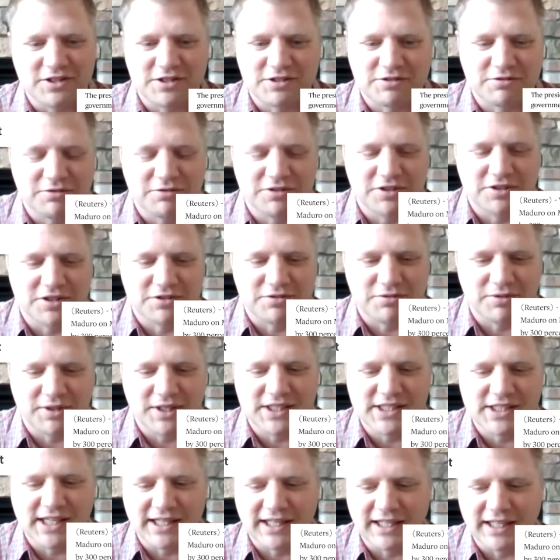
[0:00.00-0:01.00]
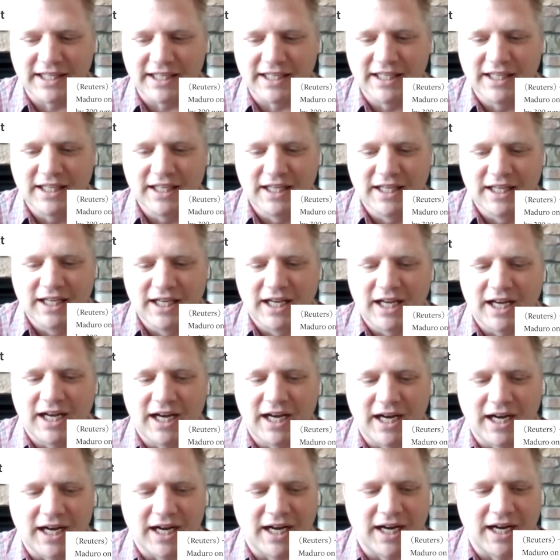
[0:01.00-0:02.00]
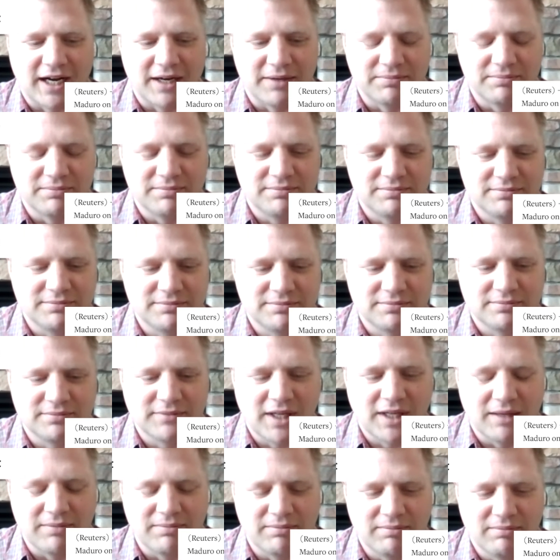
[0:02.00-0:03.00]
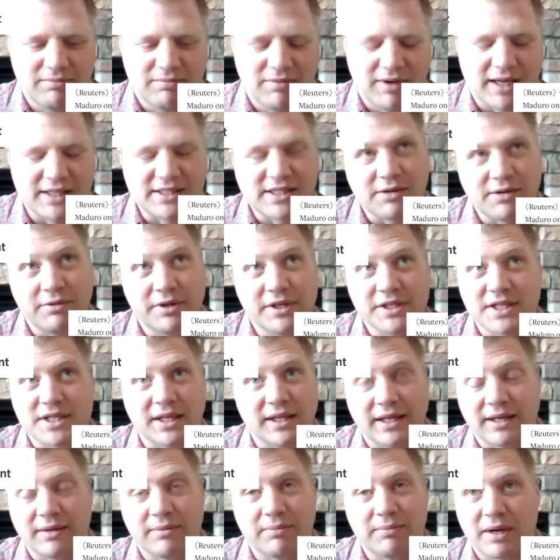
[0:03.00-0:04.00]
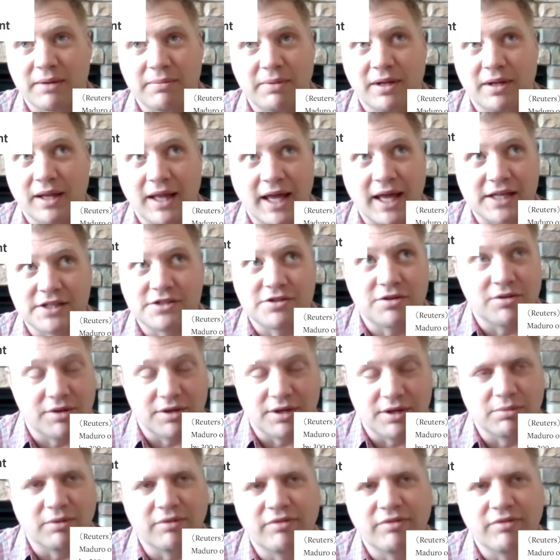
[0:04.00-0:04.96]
just recently. Um, and when I say recently, it might have been last year, the year